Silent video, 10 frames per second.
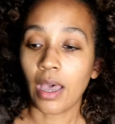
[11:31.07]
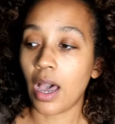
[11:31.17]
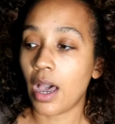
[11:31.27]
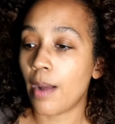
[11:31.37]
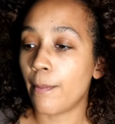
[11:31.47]

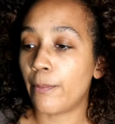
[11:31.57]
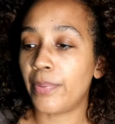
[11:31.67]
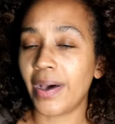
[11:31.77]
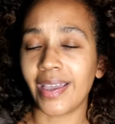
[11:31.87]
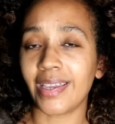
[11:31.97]
Um,
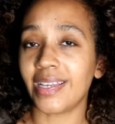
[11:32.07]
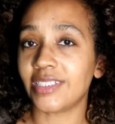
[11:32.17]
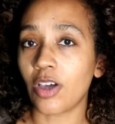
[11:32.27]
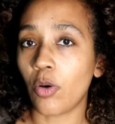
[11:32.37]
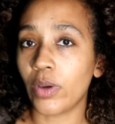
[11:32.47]
but
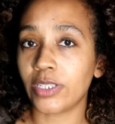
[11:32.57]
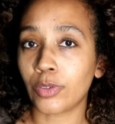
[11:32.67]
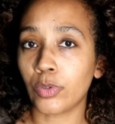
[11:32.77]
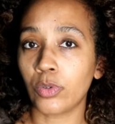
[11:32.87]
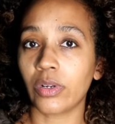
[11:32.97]
it's always
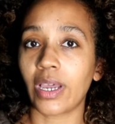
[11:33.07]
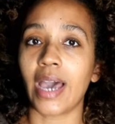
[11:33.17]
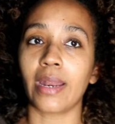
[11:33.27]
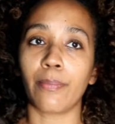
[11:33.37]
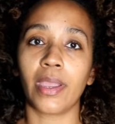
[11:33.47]
cool to
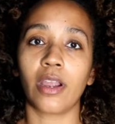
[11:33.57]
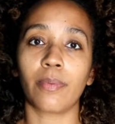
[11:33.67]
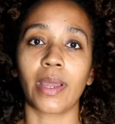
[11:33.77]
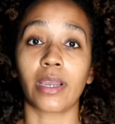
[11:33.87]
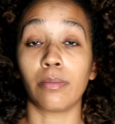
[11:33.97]
kind of pair
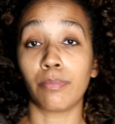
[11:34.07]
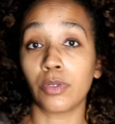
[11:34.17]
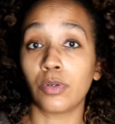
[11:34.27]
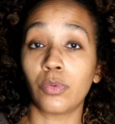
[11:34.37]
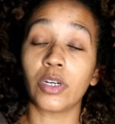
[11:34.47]
up like a
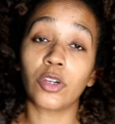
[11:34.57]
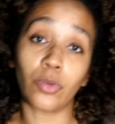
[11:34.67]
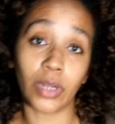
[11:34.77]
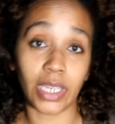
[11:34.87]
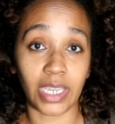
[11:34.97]
blue with a
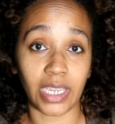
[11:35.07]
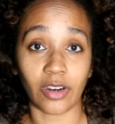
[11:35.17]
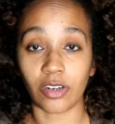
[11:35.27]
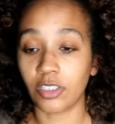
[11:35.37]
green or,